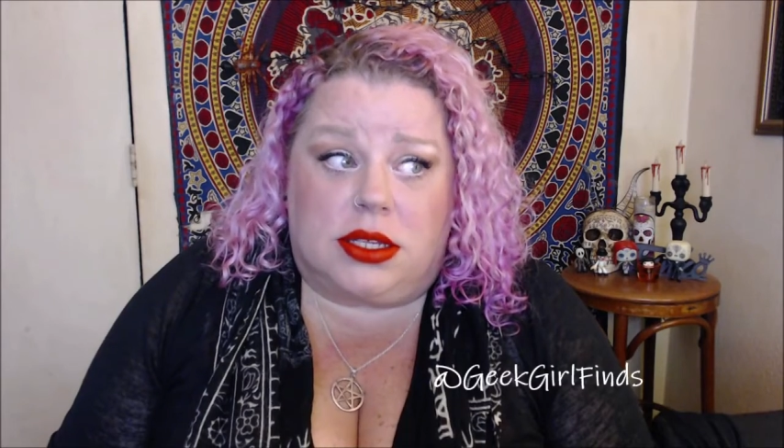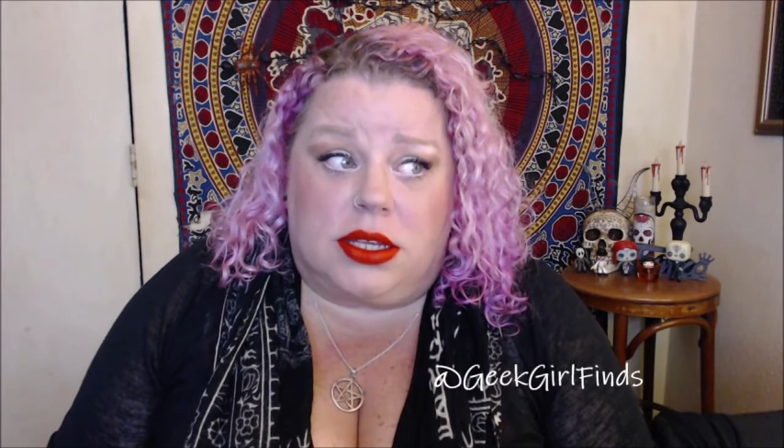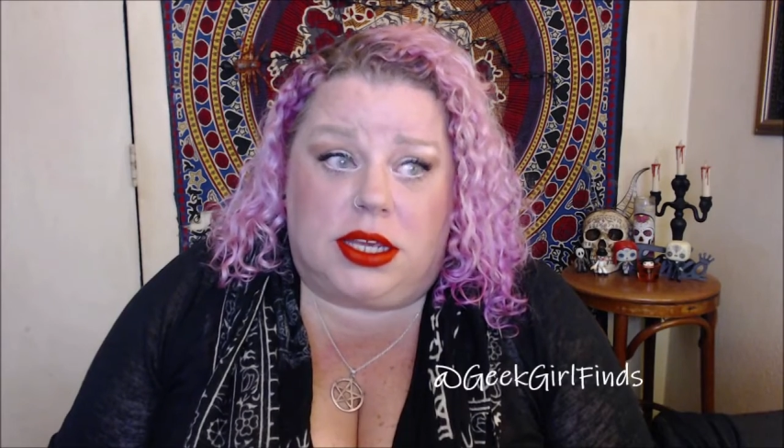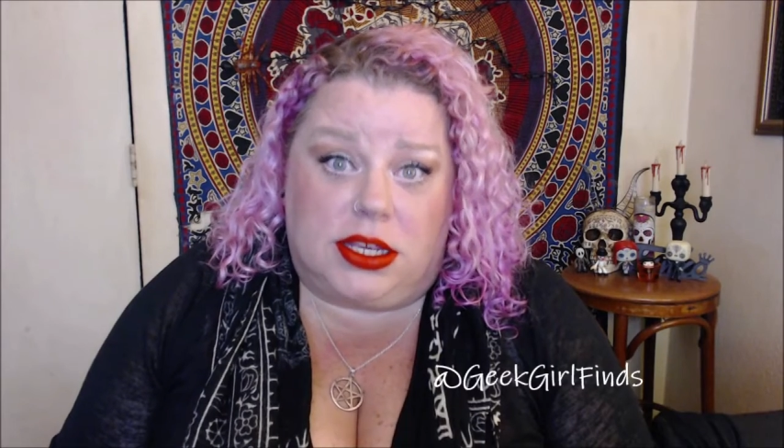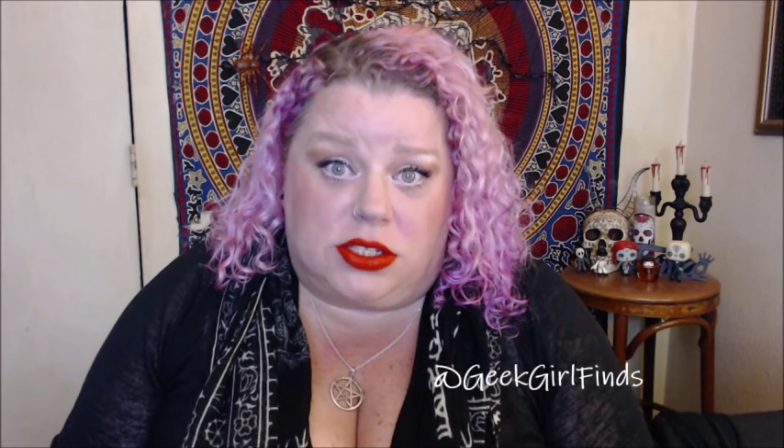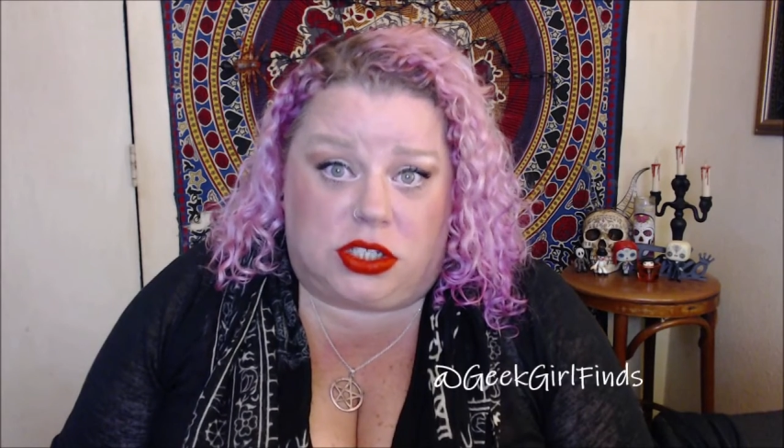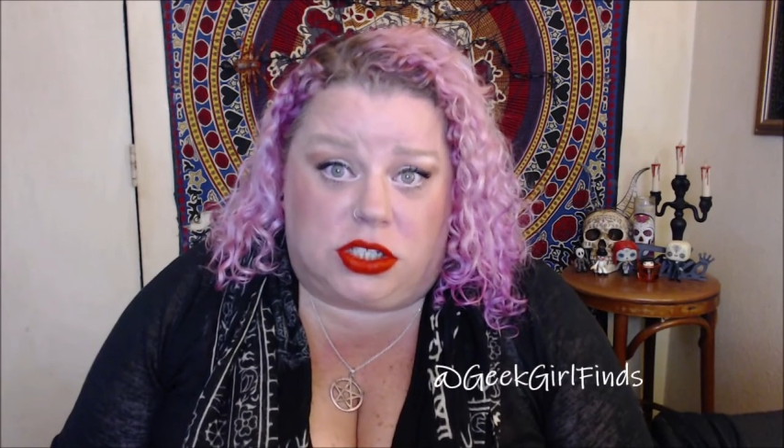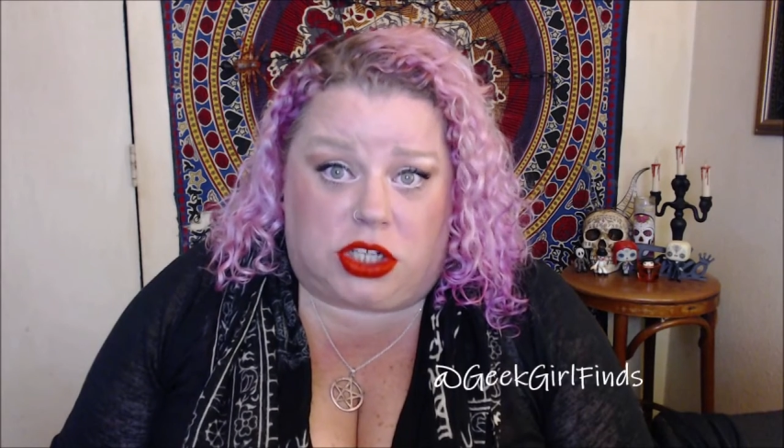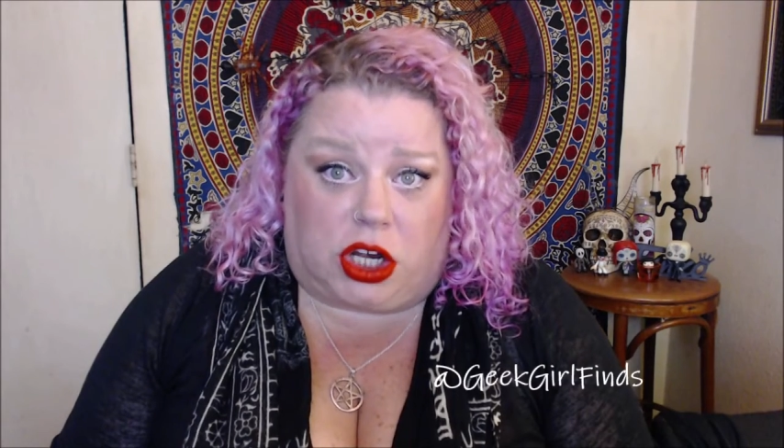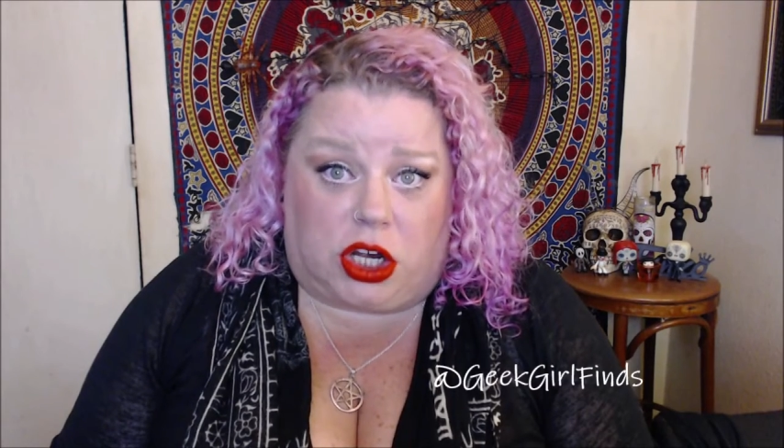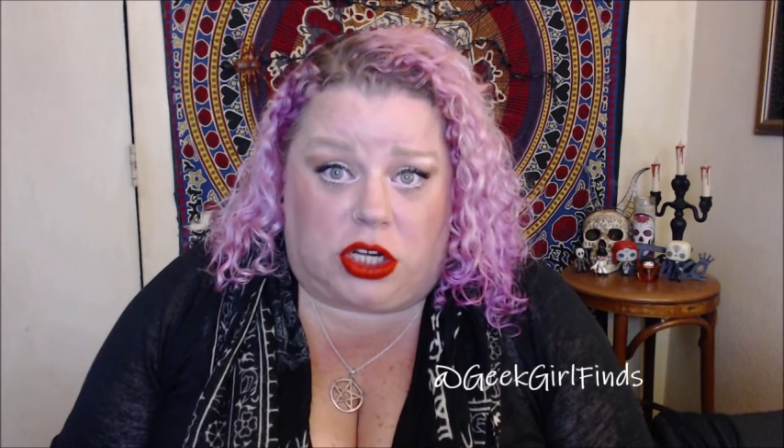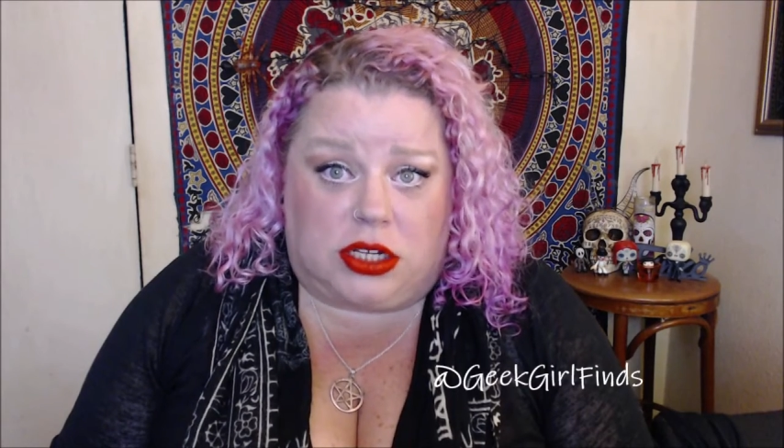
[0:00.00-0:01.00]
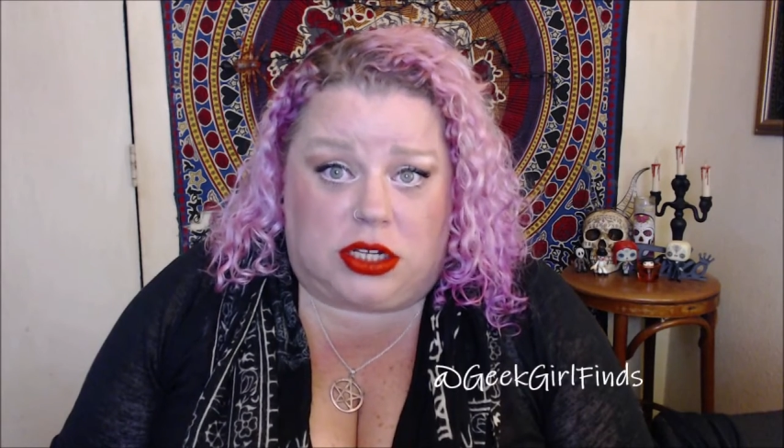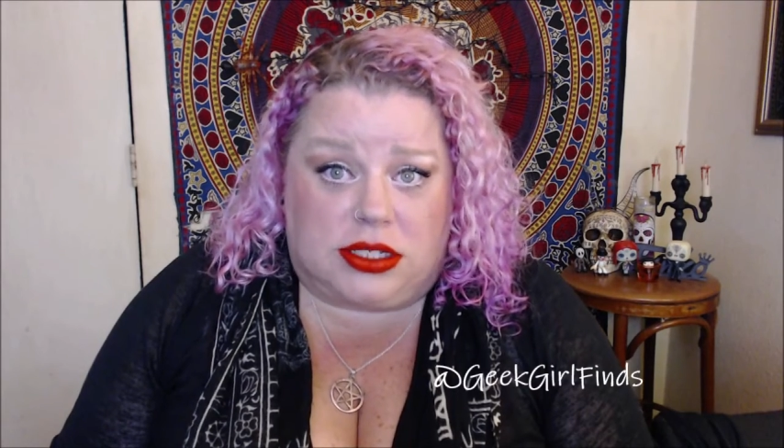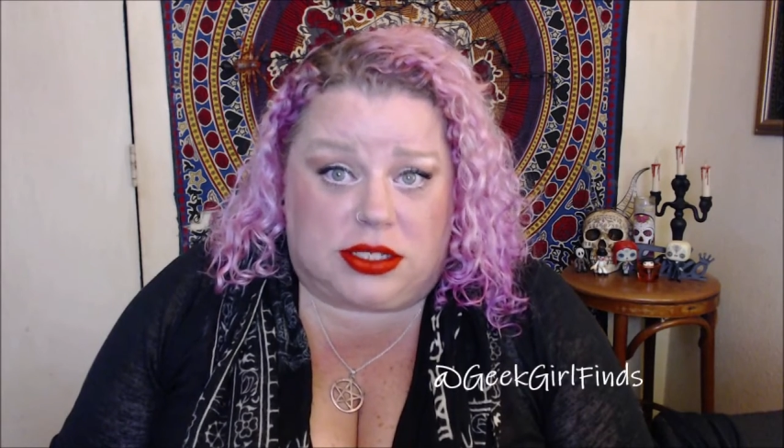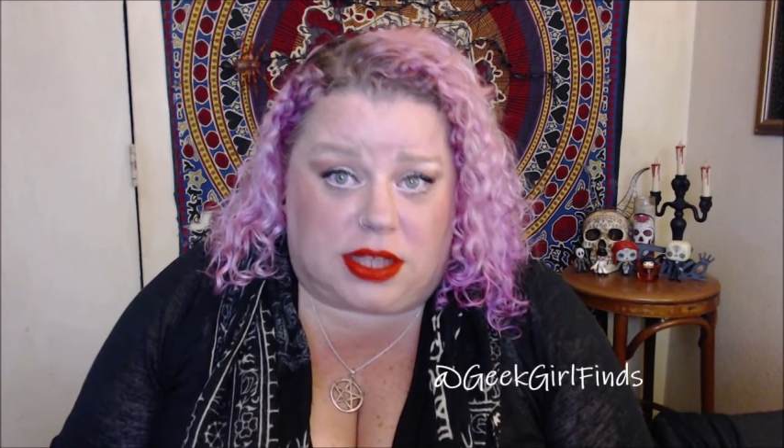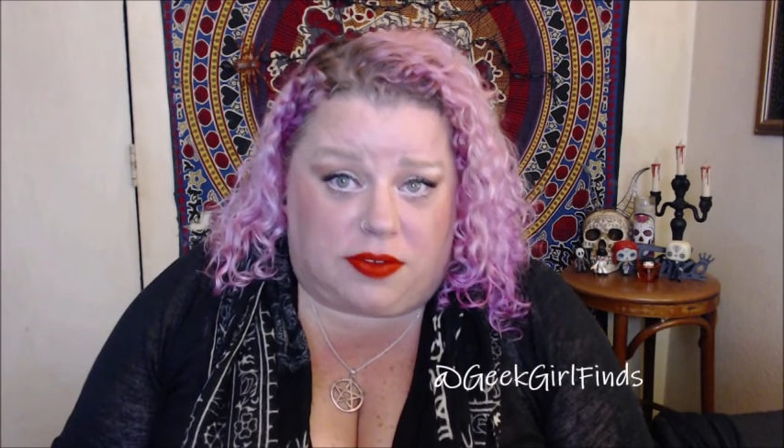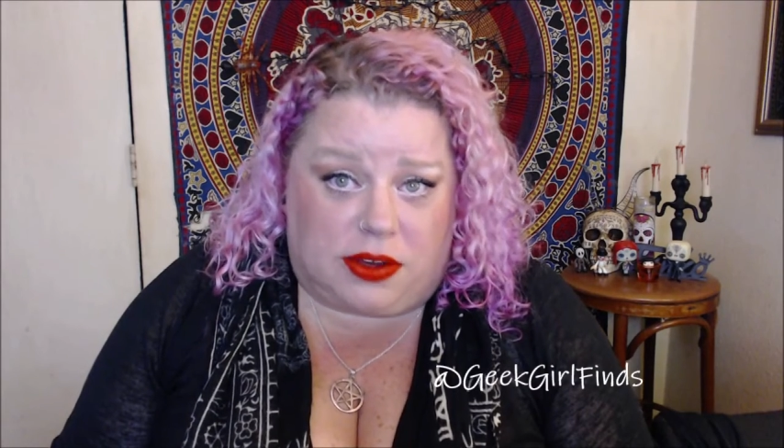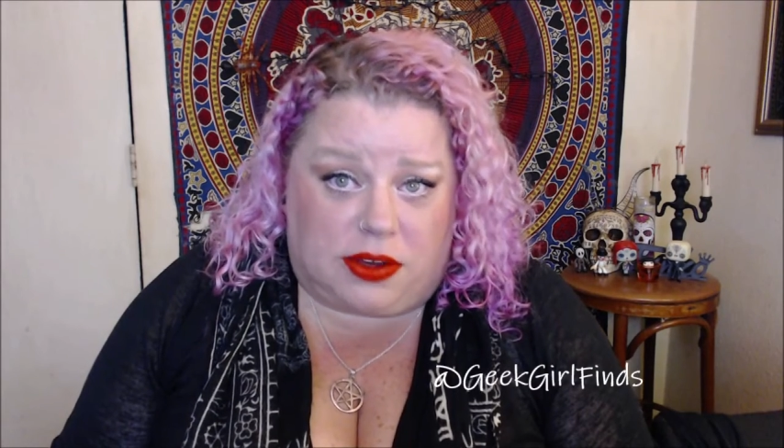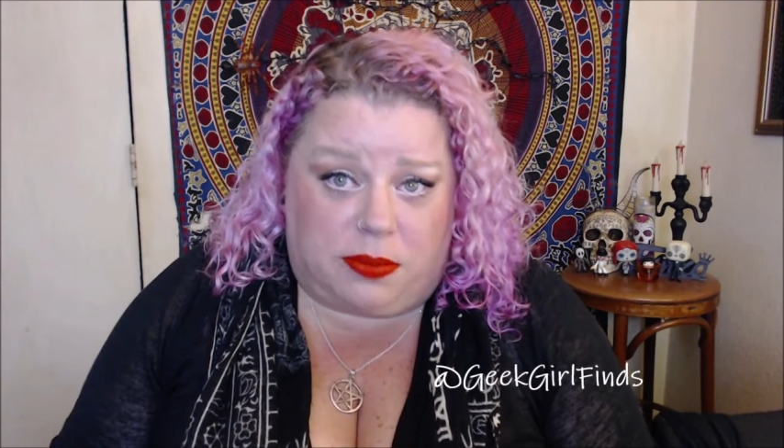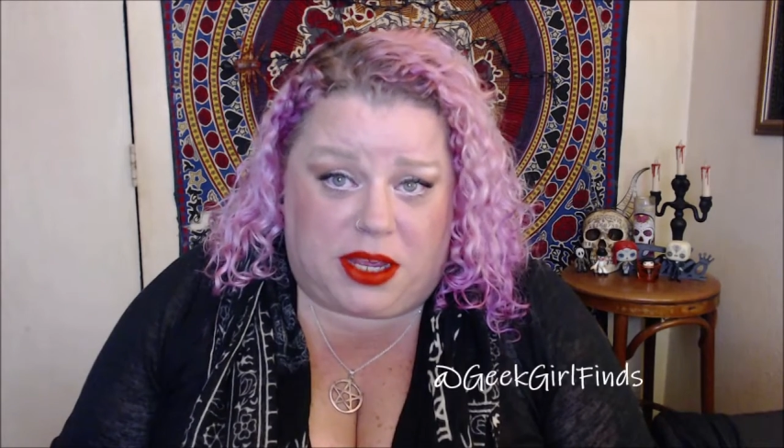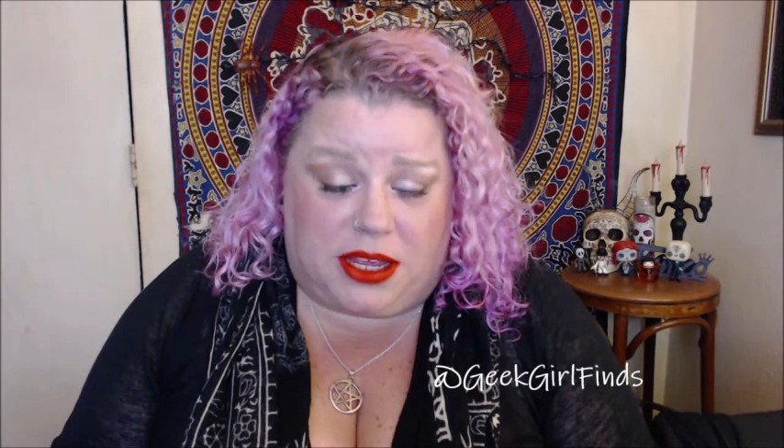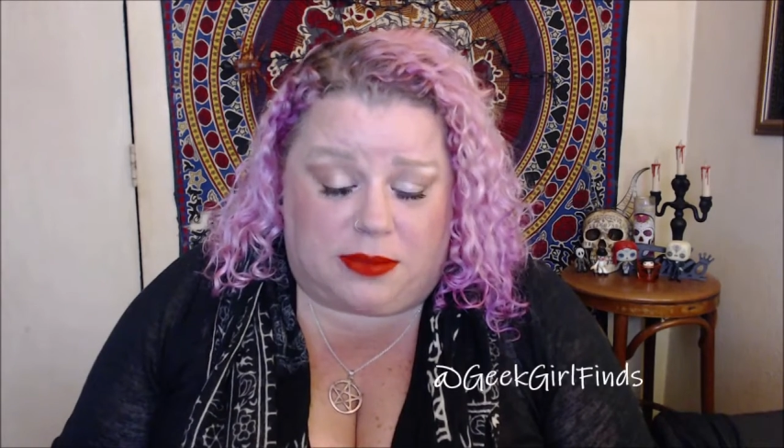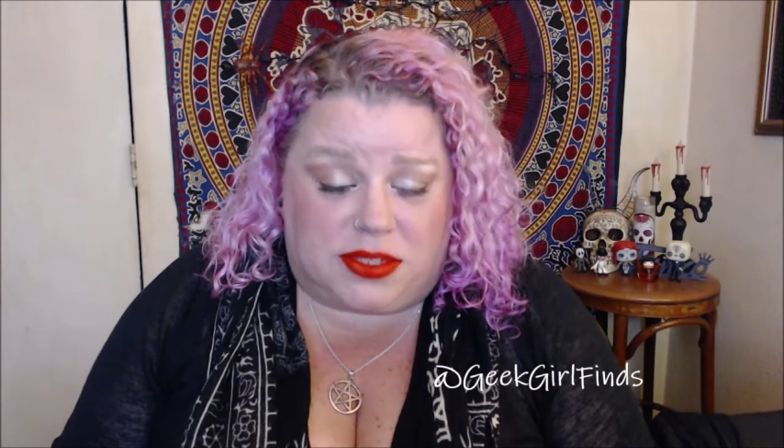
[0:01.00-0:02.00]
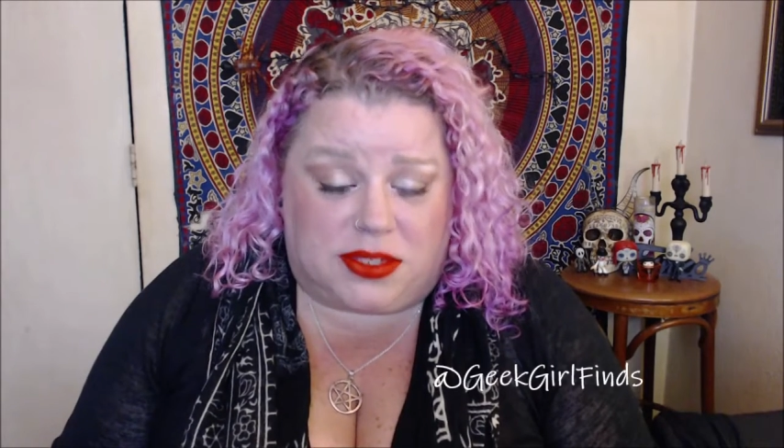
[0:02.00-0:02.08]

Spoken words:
Eastern, 7 p.m.